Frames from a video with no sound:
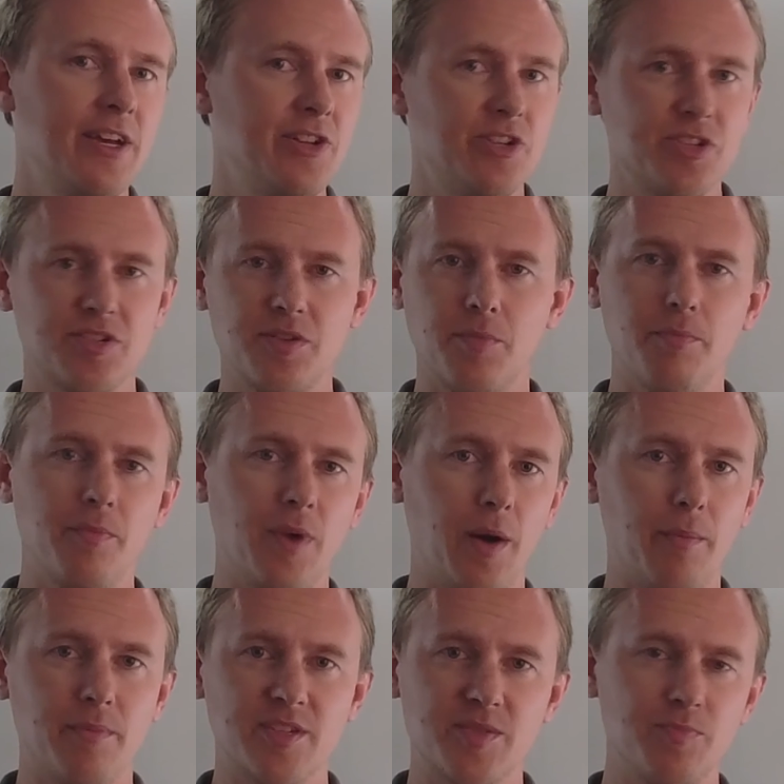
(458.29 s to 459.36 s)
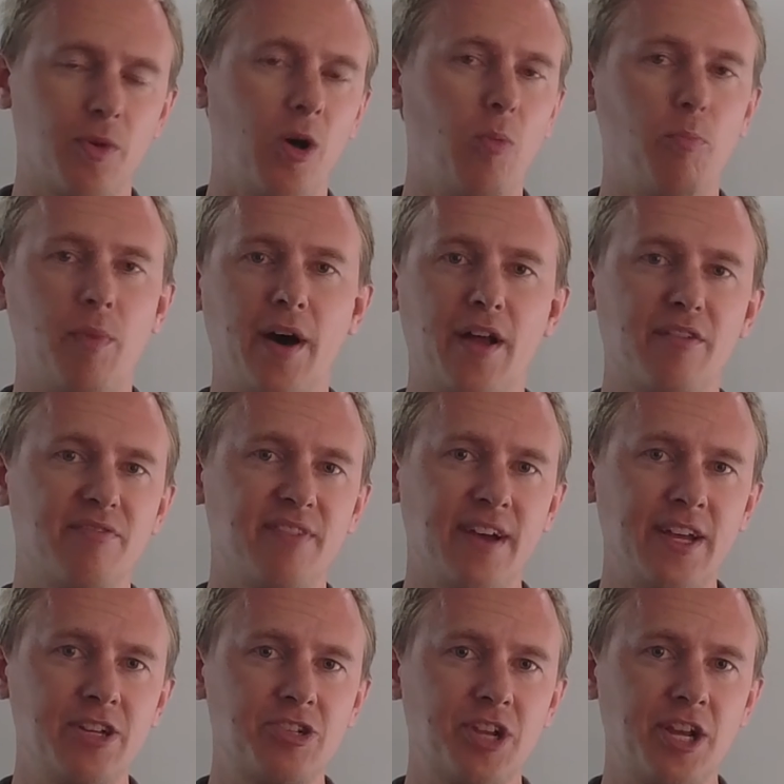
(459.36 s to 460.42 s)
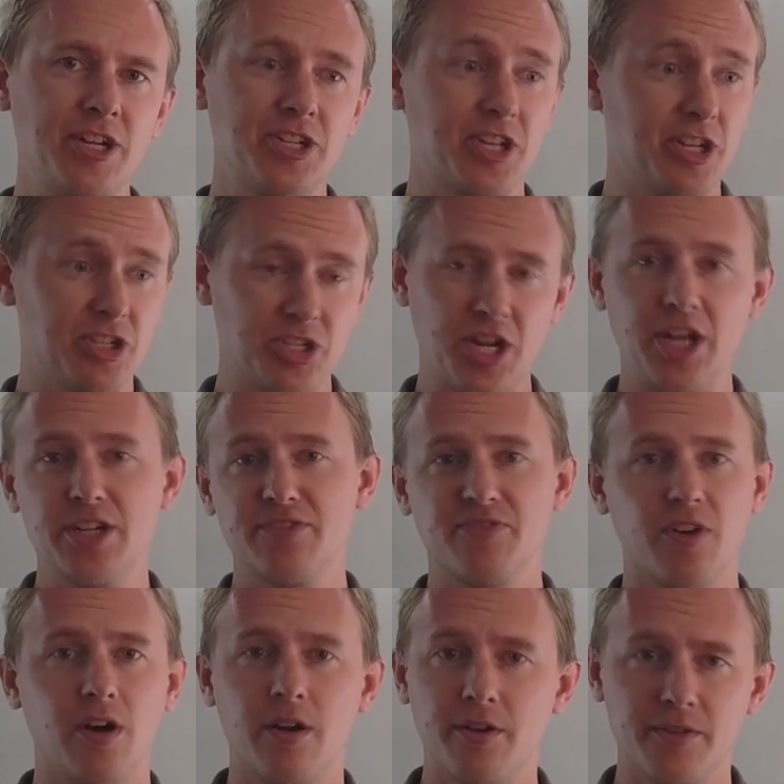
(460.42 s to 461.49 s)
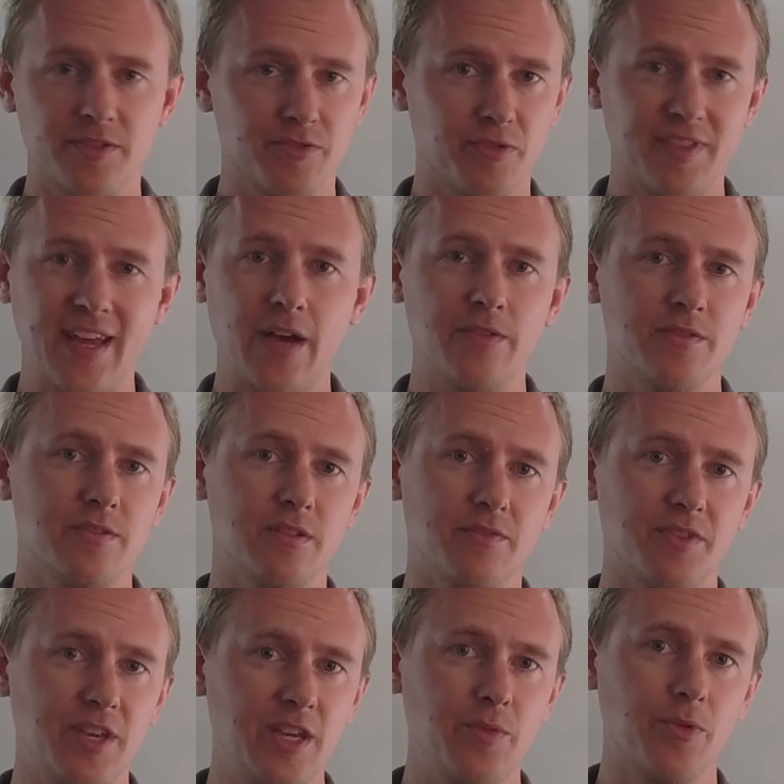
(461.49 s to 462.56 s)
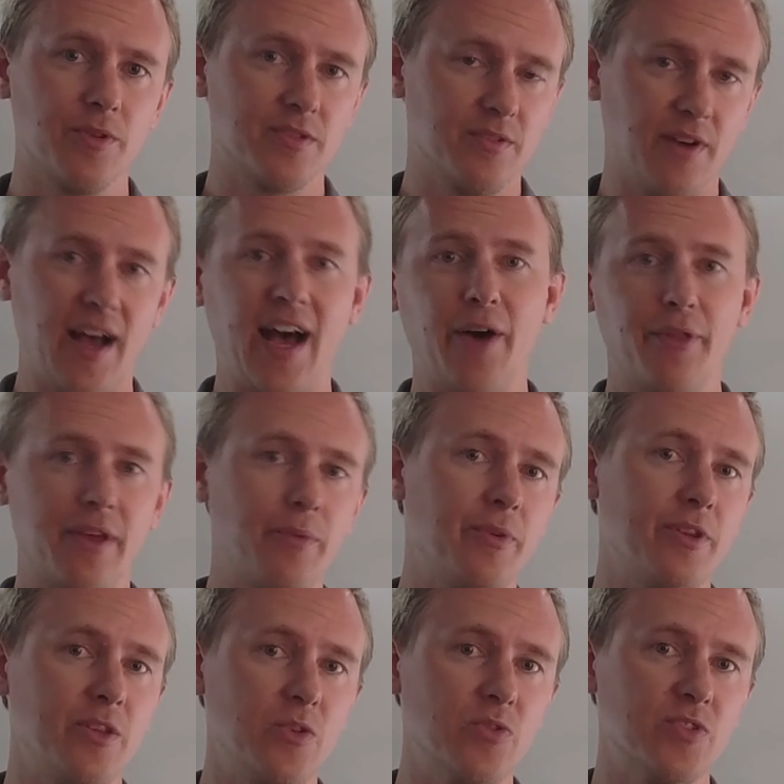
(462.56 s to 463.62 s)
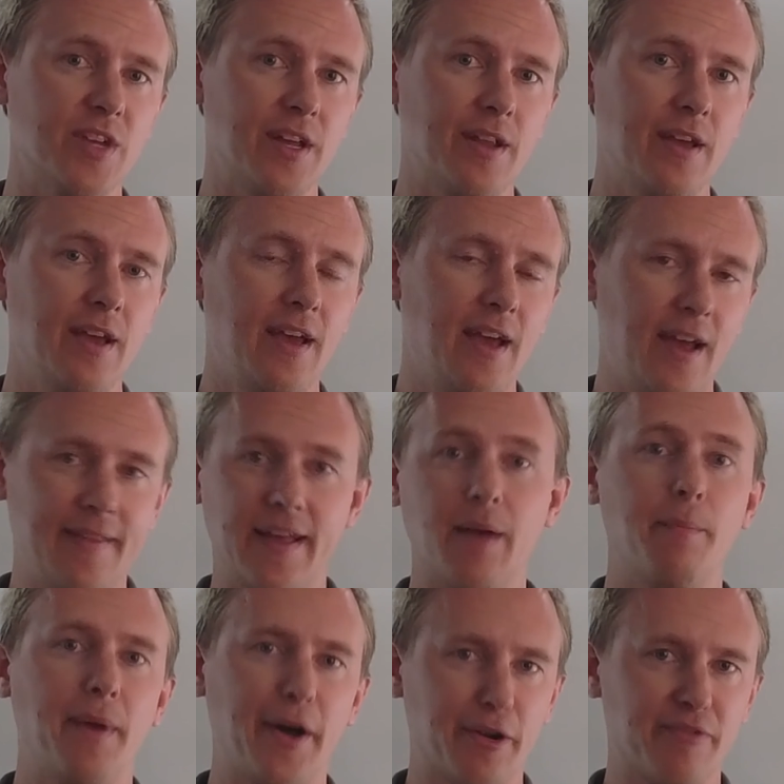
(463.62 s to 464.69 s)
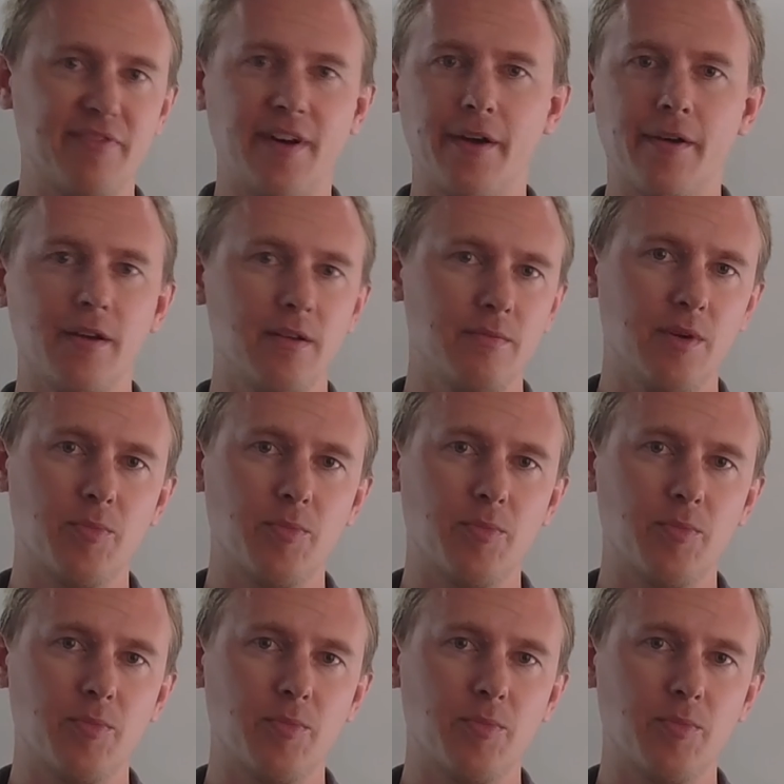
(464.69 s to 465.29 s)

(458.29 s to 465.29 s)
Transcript: Just a small modifying change can change for hundreds or thousands of keywords of how they would use it, and that modifier